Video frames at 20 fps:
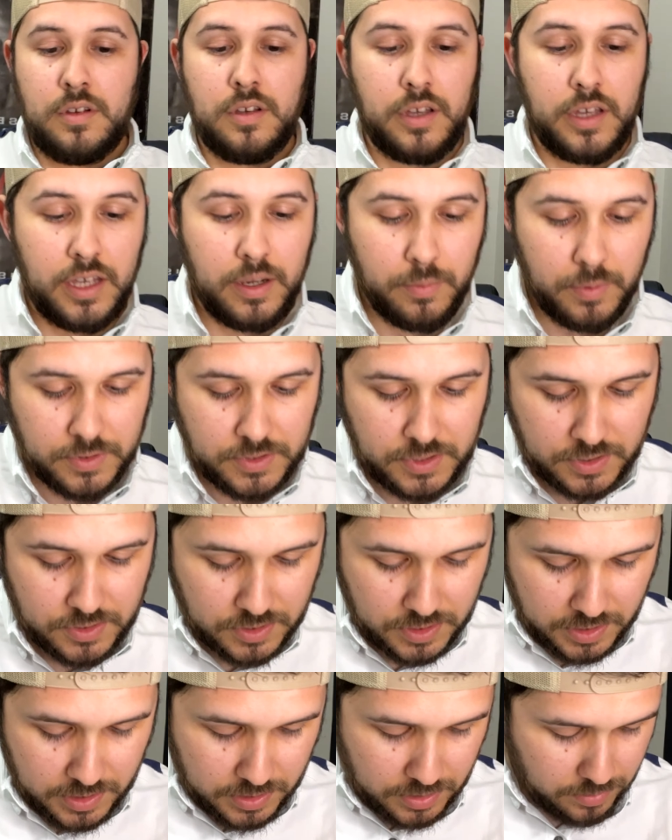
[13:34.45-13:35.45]
And once it's
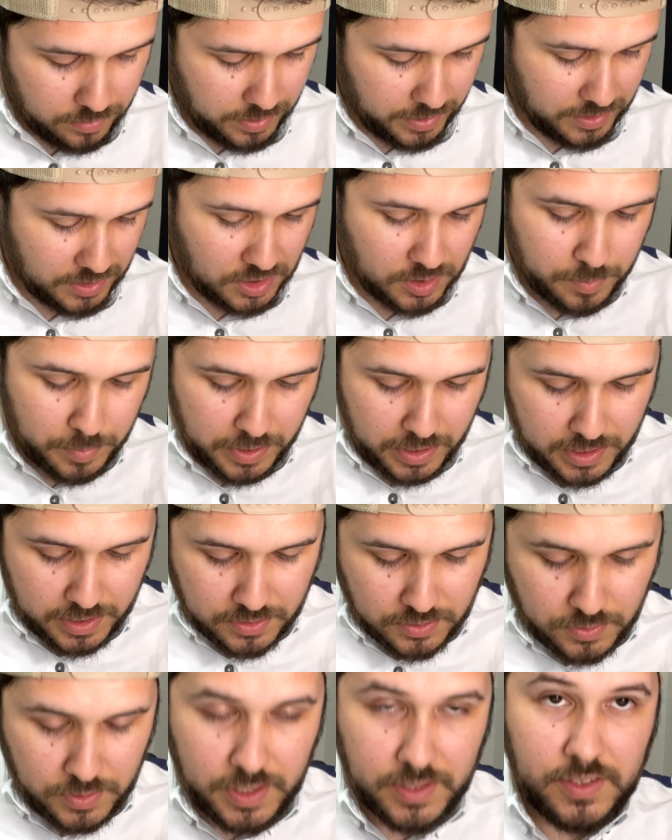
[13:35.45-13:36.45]
in the right space,
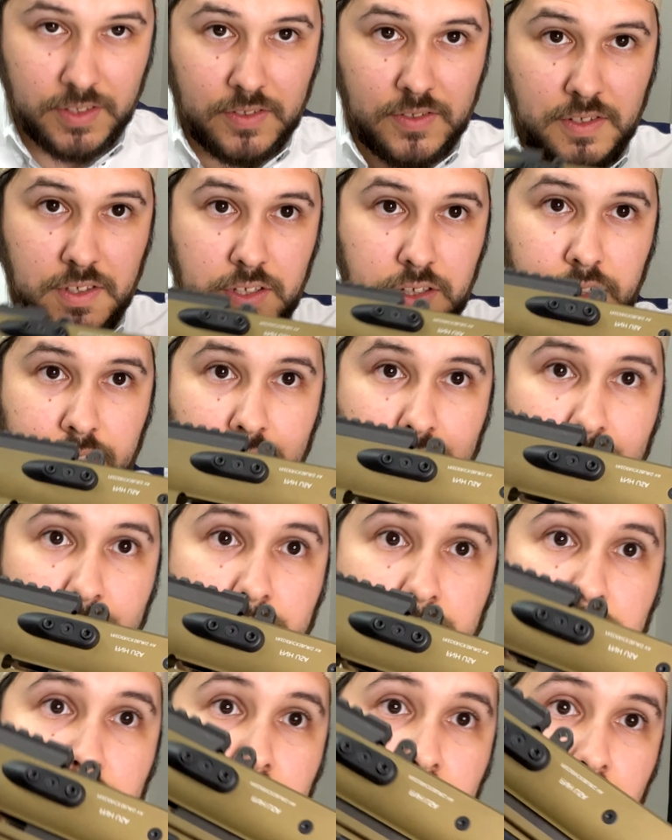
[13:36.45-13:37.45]
you guys can see,
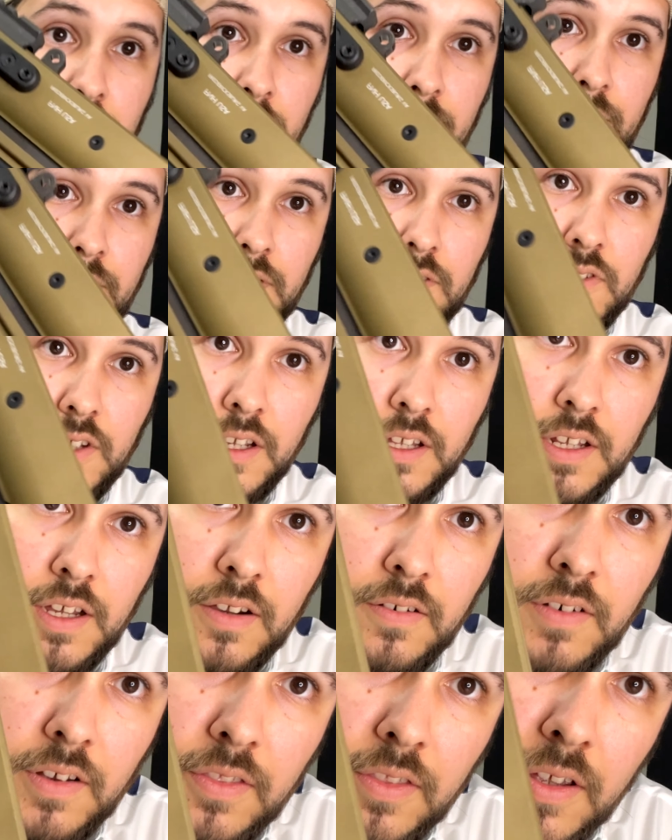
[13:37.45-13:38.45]
let's check it
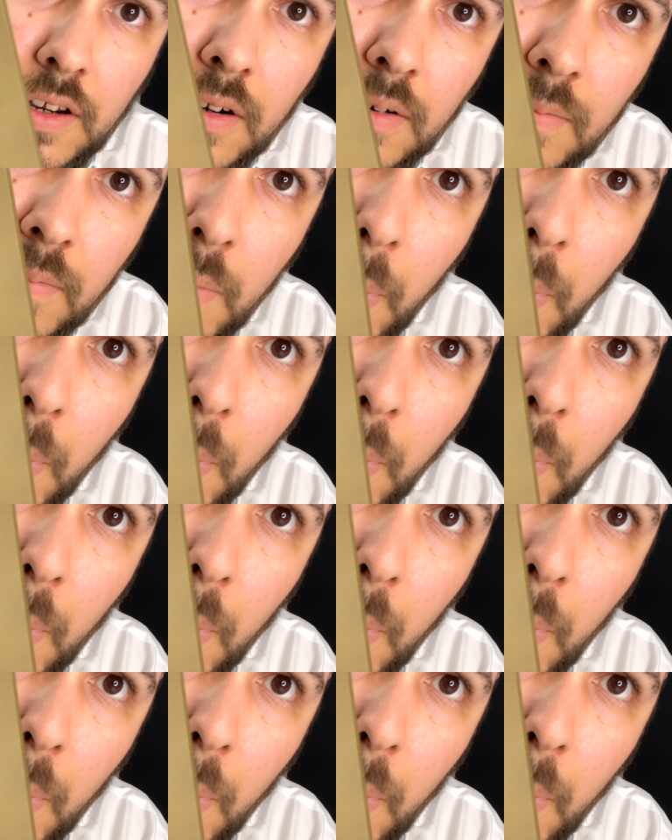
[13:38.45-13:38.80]
out right there.